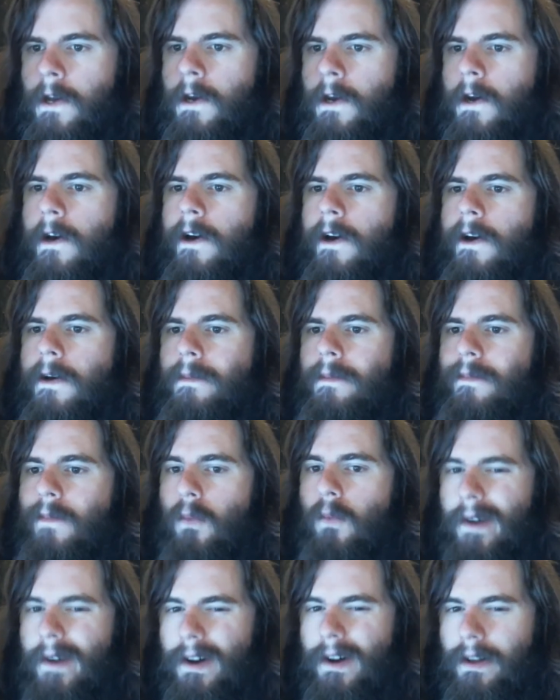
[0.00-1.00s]
Um,
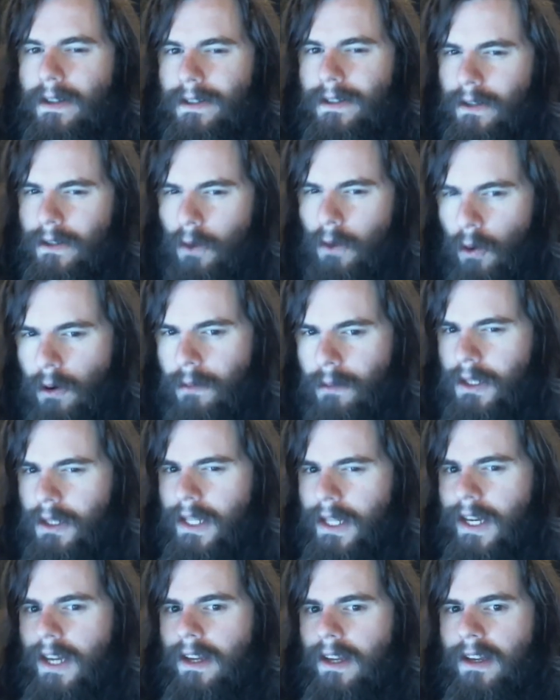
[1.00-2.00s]
well,
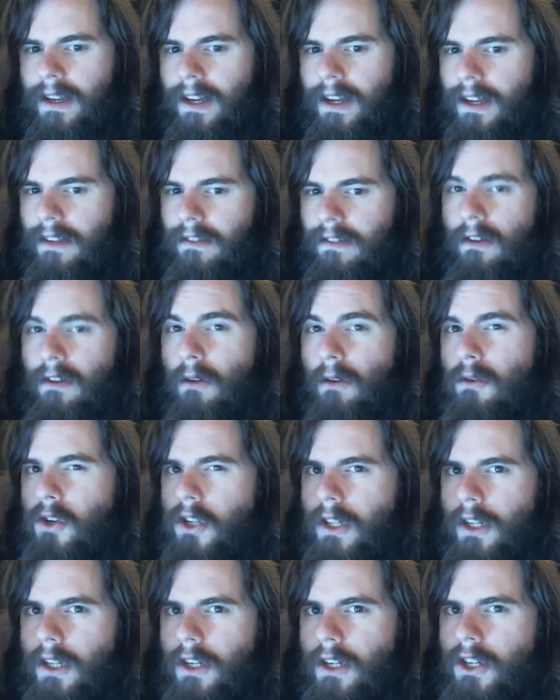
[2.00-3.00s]
normally, it's
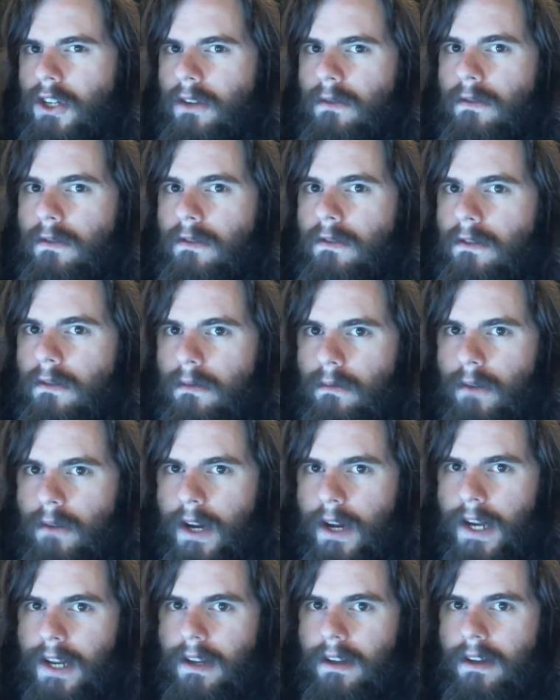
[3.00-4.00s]
social issues,
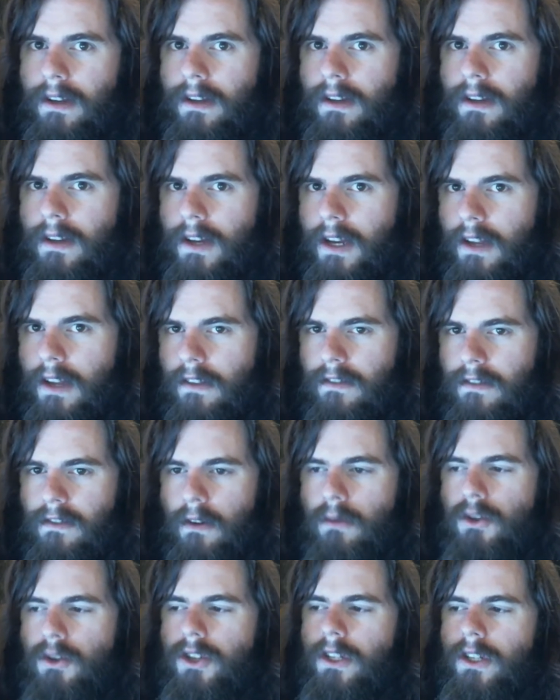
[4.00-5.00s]
right? It's
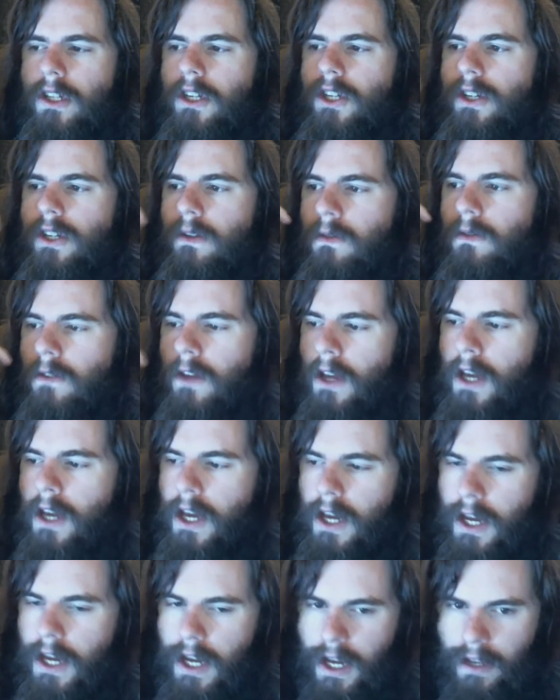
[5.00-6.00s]
social issues.
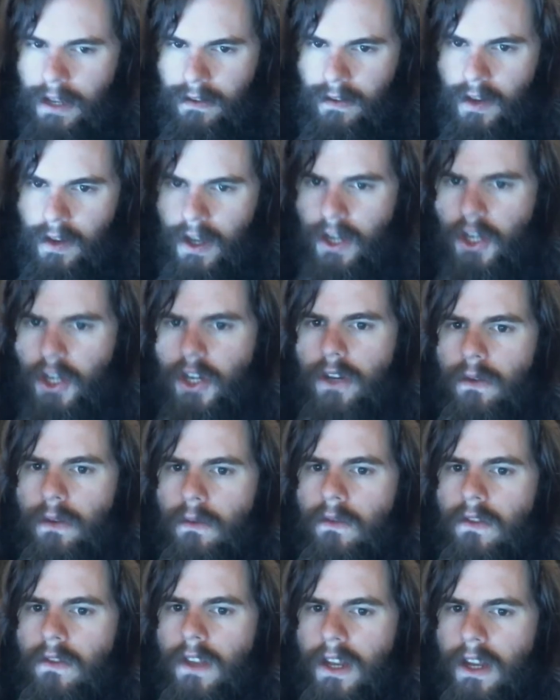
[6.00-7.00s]
It's
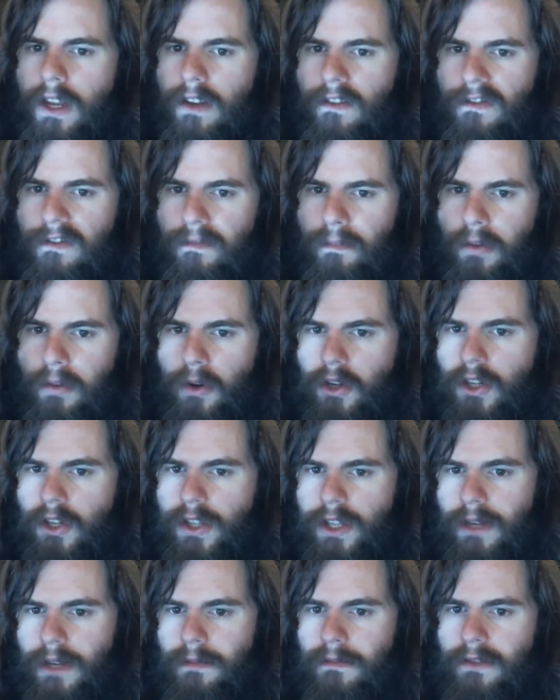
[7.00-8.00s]
issues that have
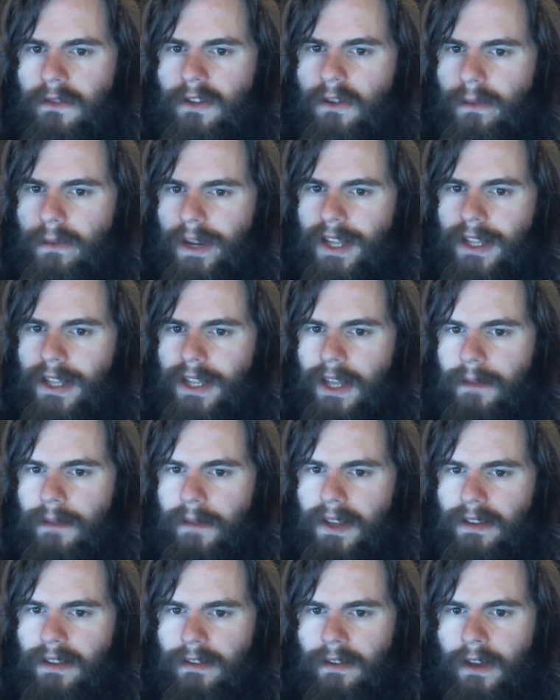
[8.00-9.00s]
pushed them to a
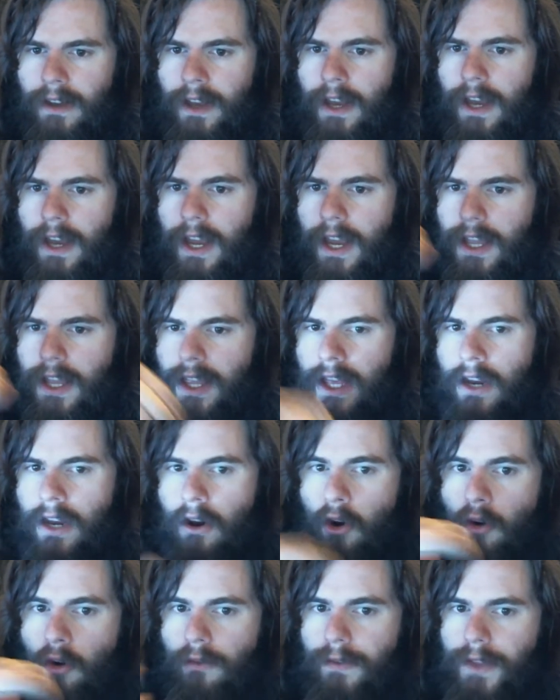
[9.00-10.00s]
limit and then
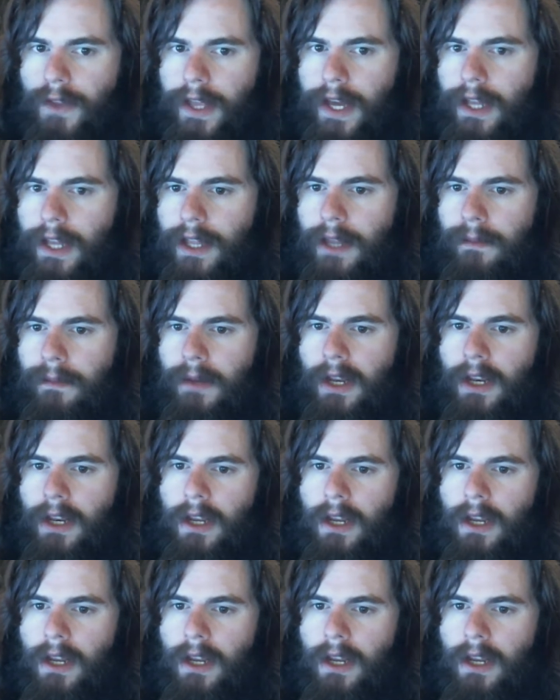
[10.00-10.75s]
over that limit.